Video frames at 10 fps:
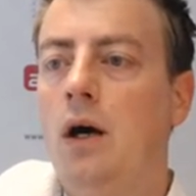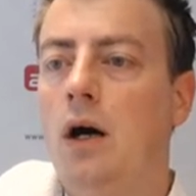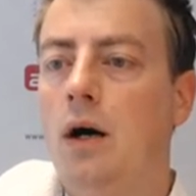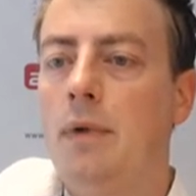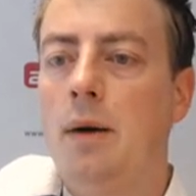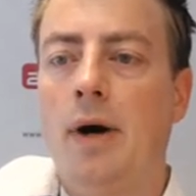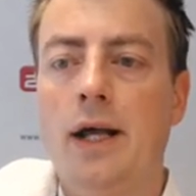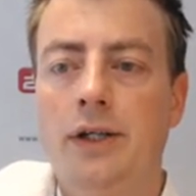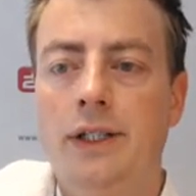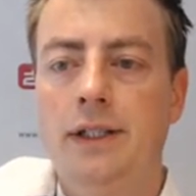A
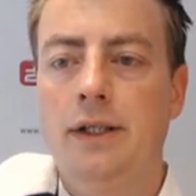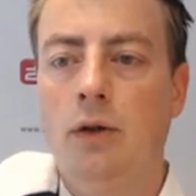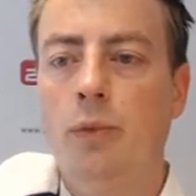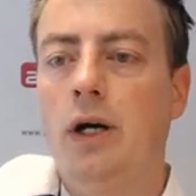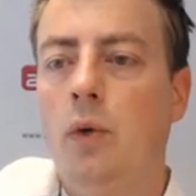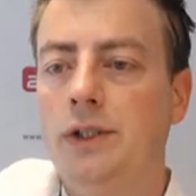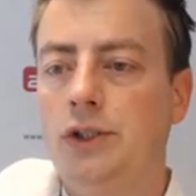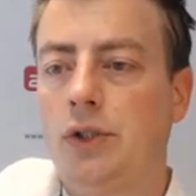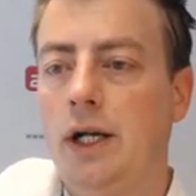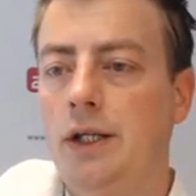minor detail, we always
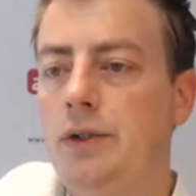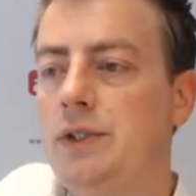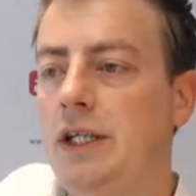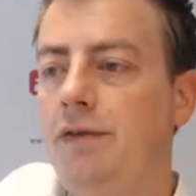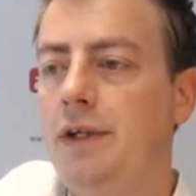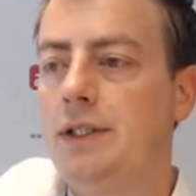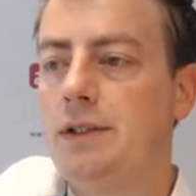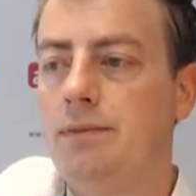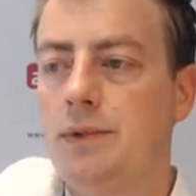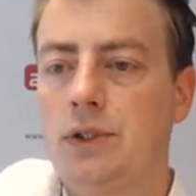try to use
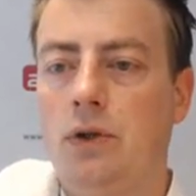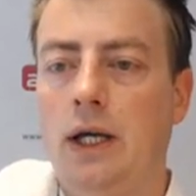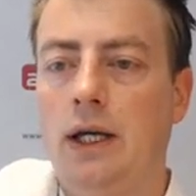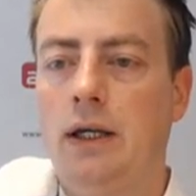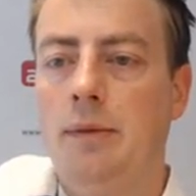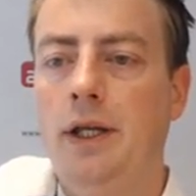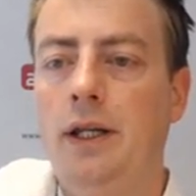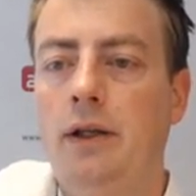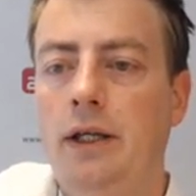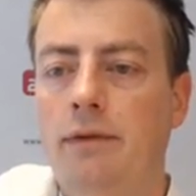ifs, so like
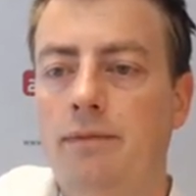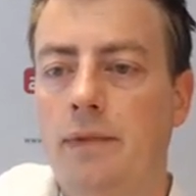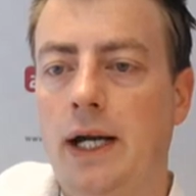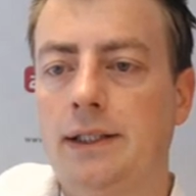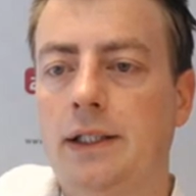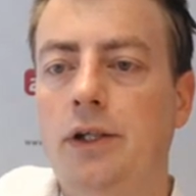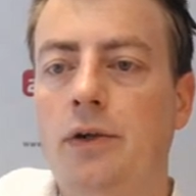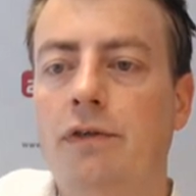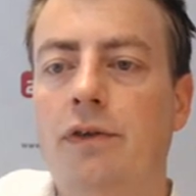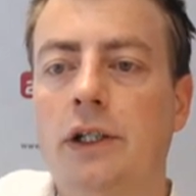immediately
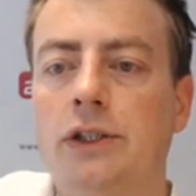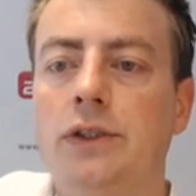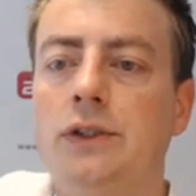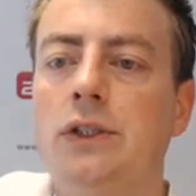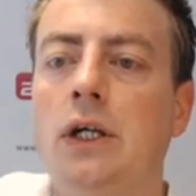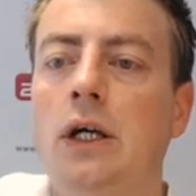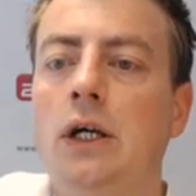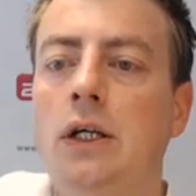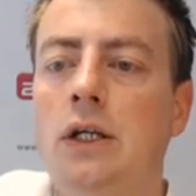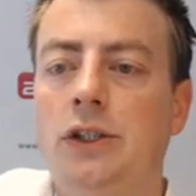executed functions,
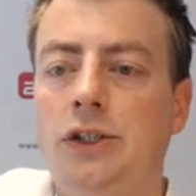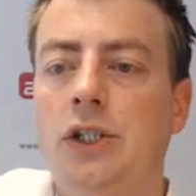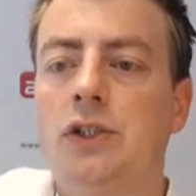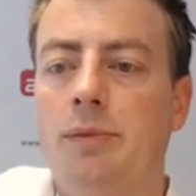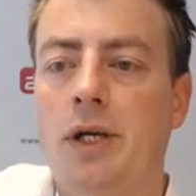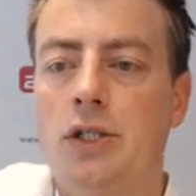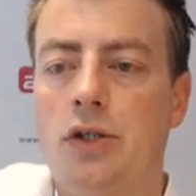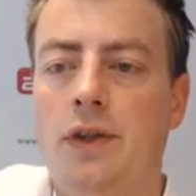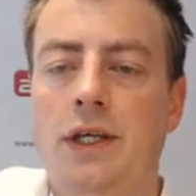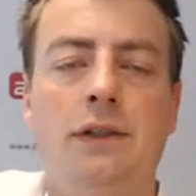just to make
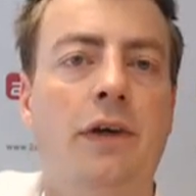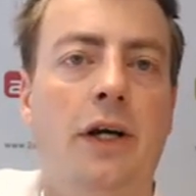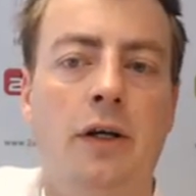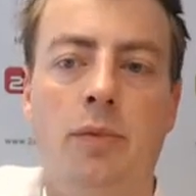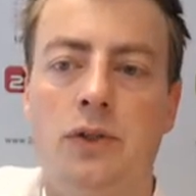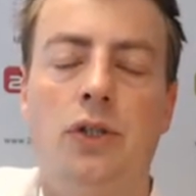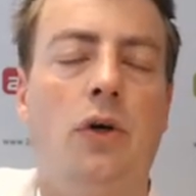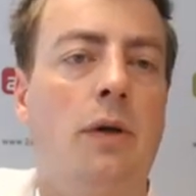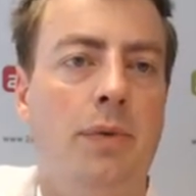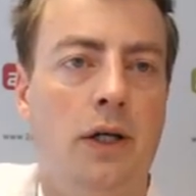sure these variables
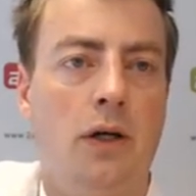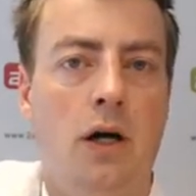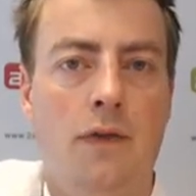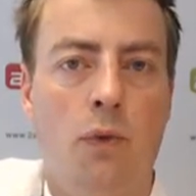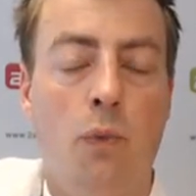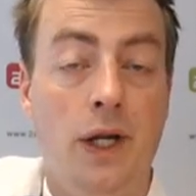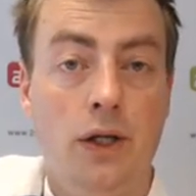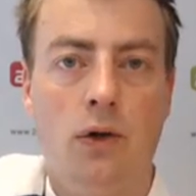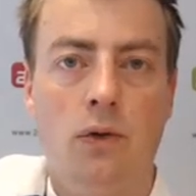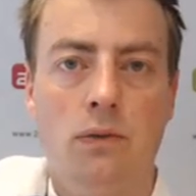don't appear on the
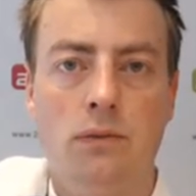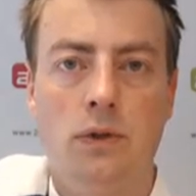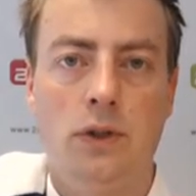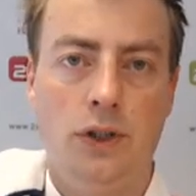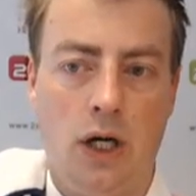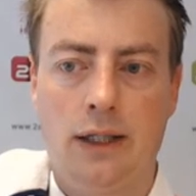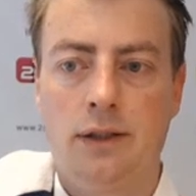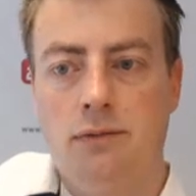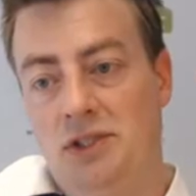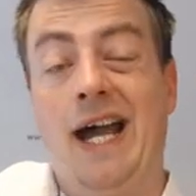
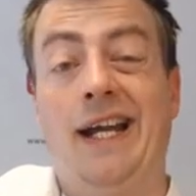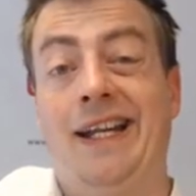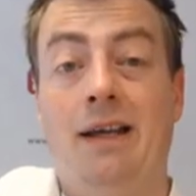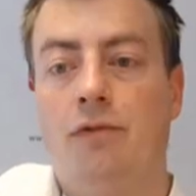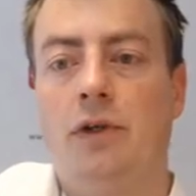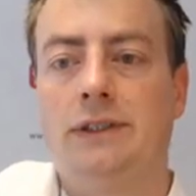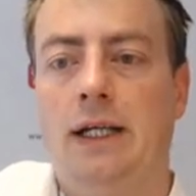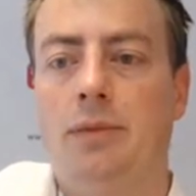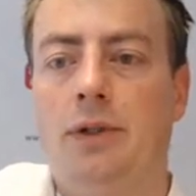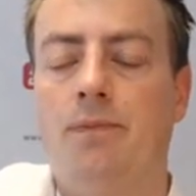window.tagName, for
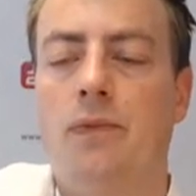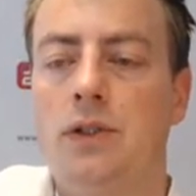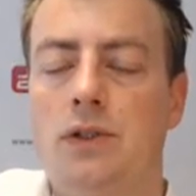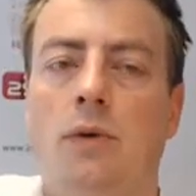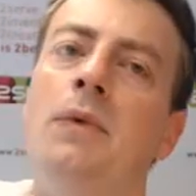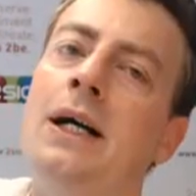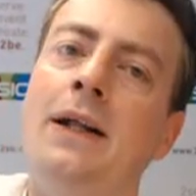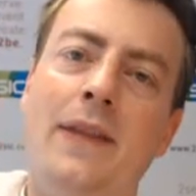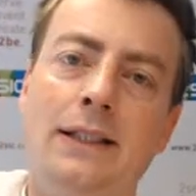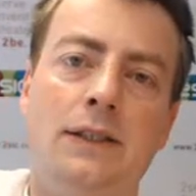example. So
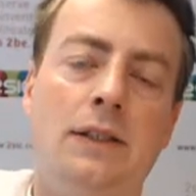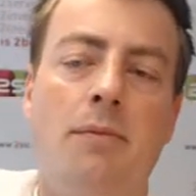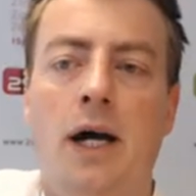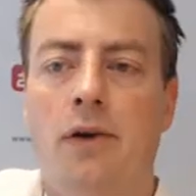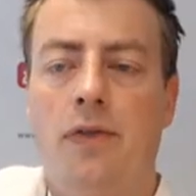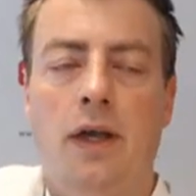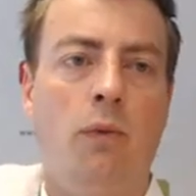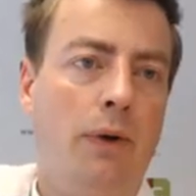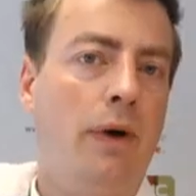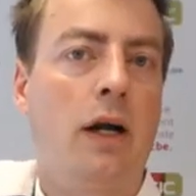that's just a minor thing.
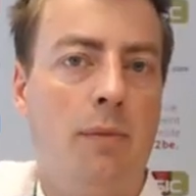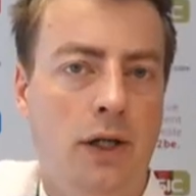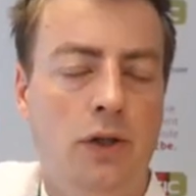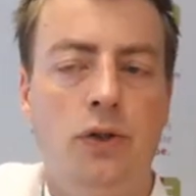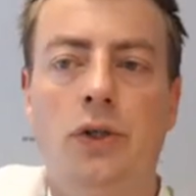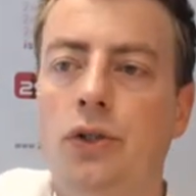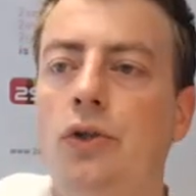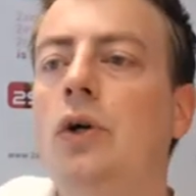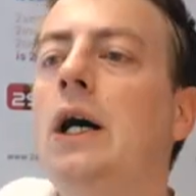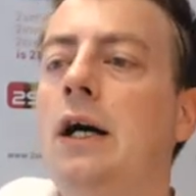We recommend you do it
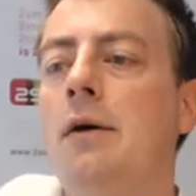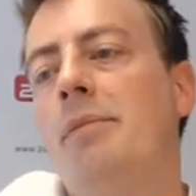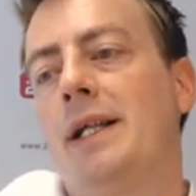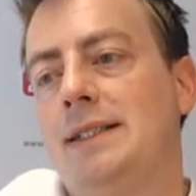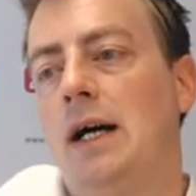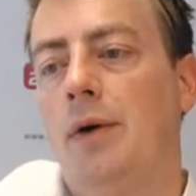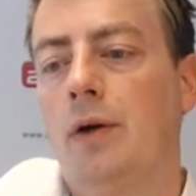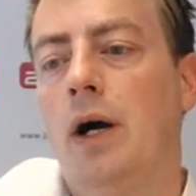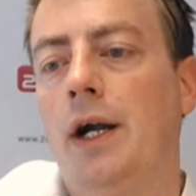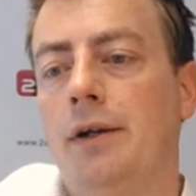too, but it's not
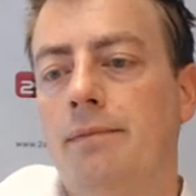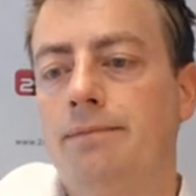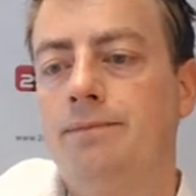required.